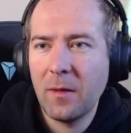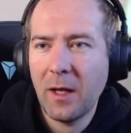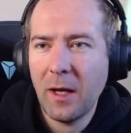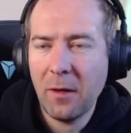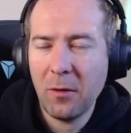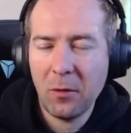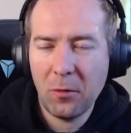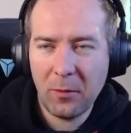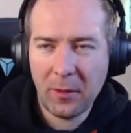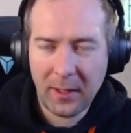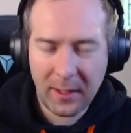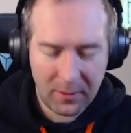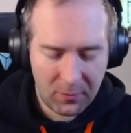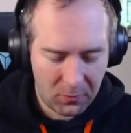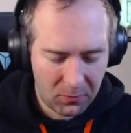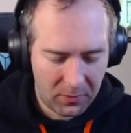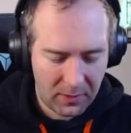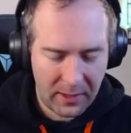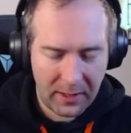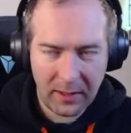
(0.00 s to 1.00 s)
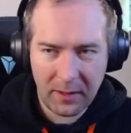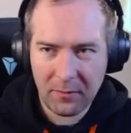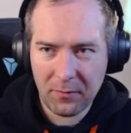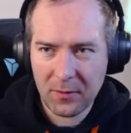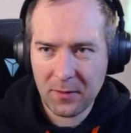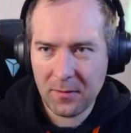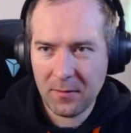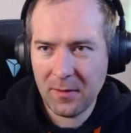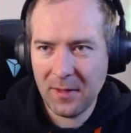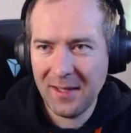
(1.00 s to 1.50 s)
How do we get to
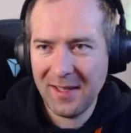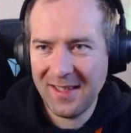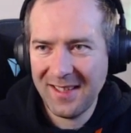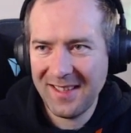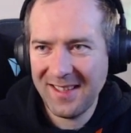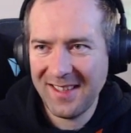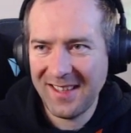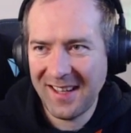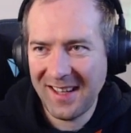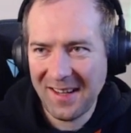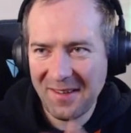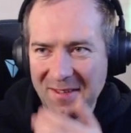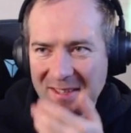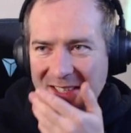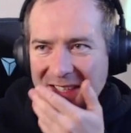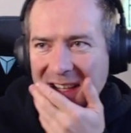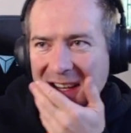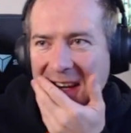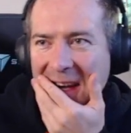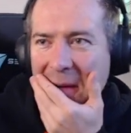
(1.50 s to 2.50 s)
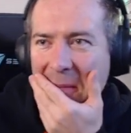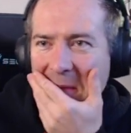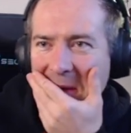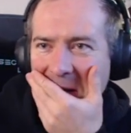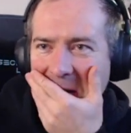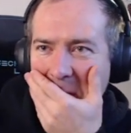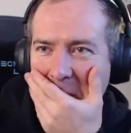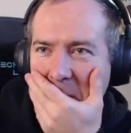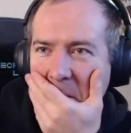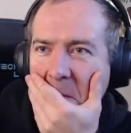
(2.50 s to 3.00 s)
negatives? How is that
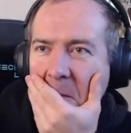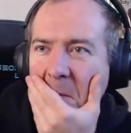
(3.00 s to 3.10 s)
happening?